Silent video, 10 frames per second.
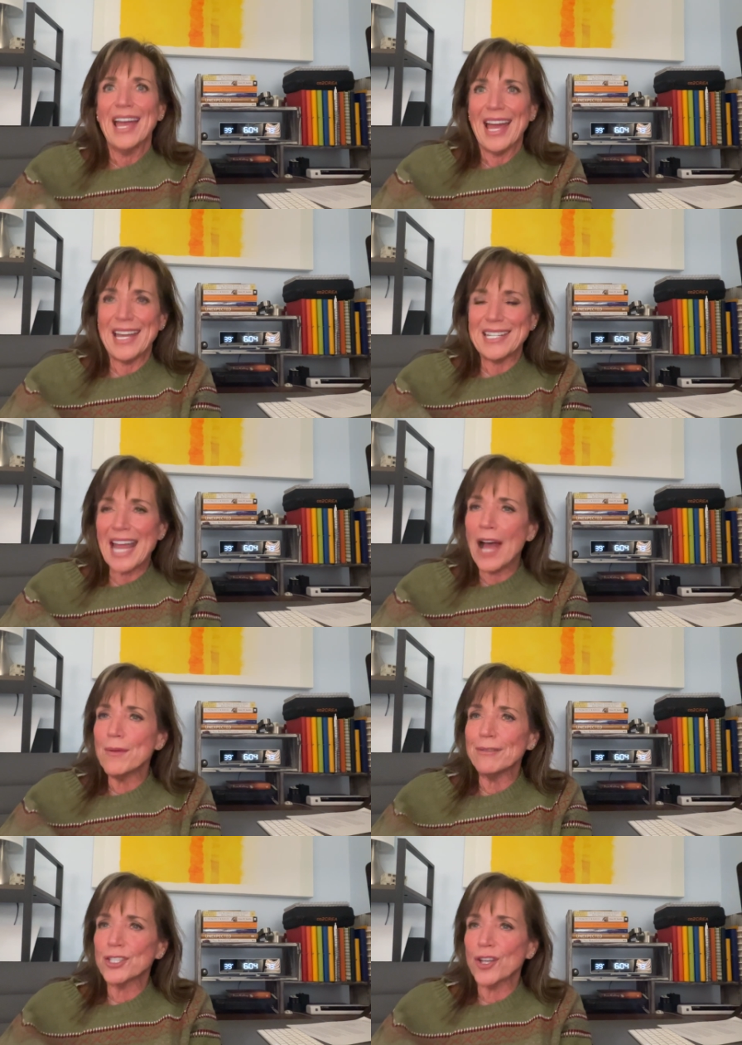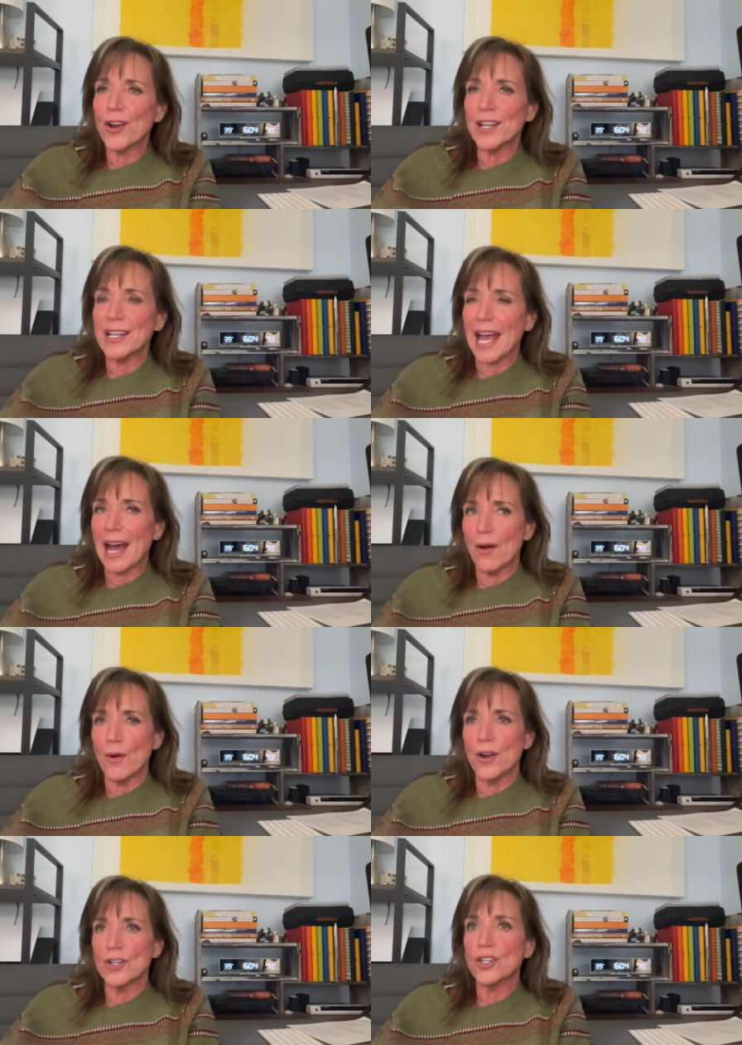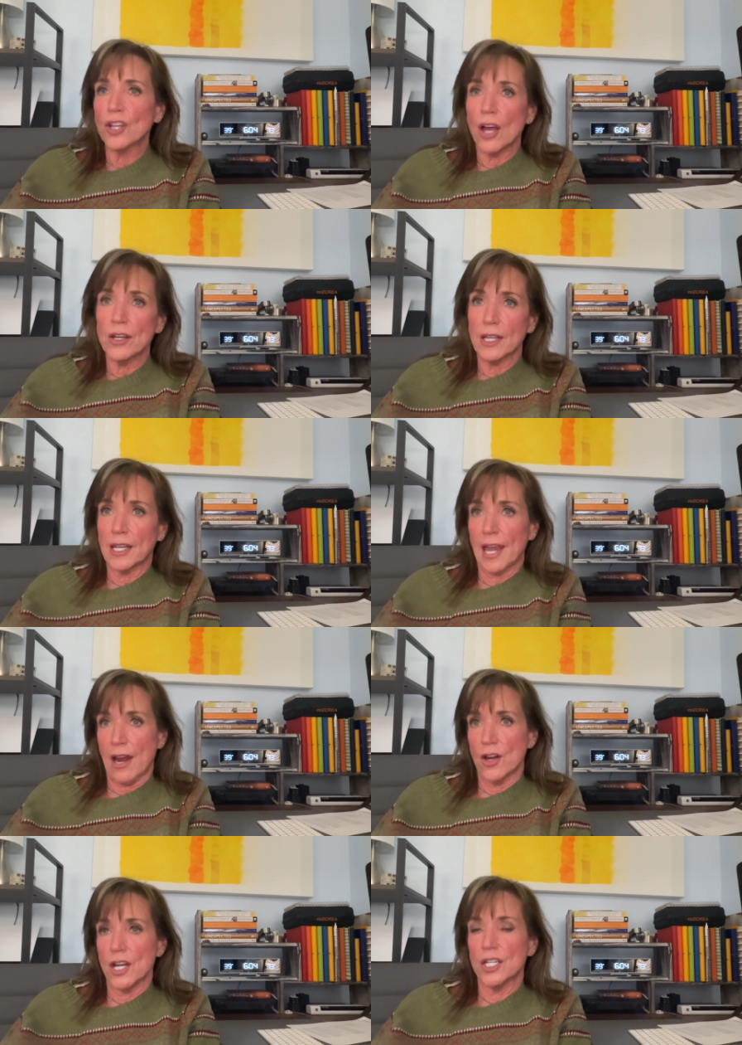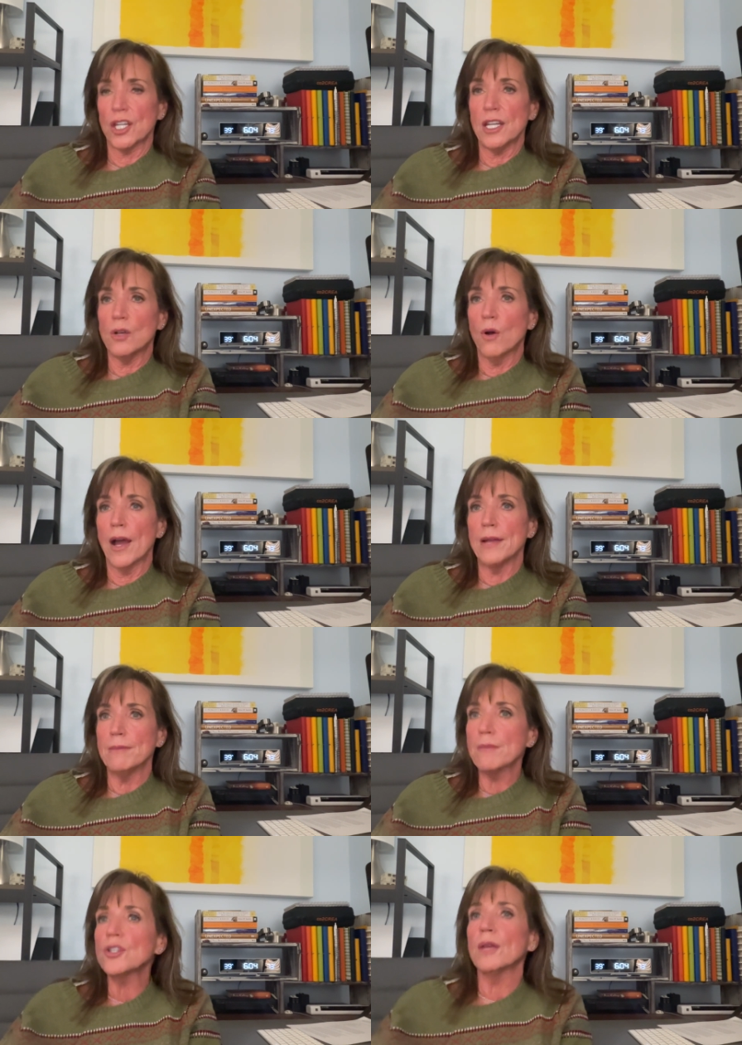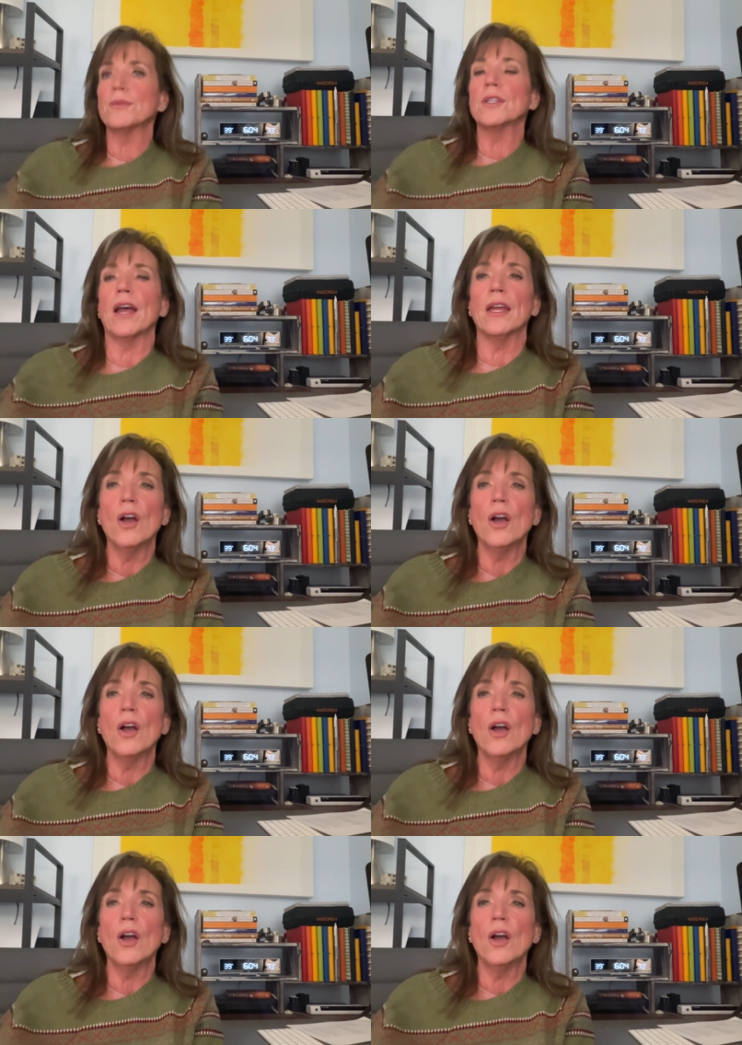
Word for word: And now we've started our Shawna Karrasch Equine membership site,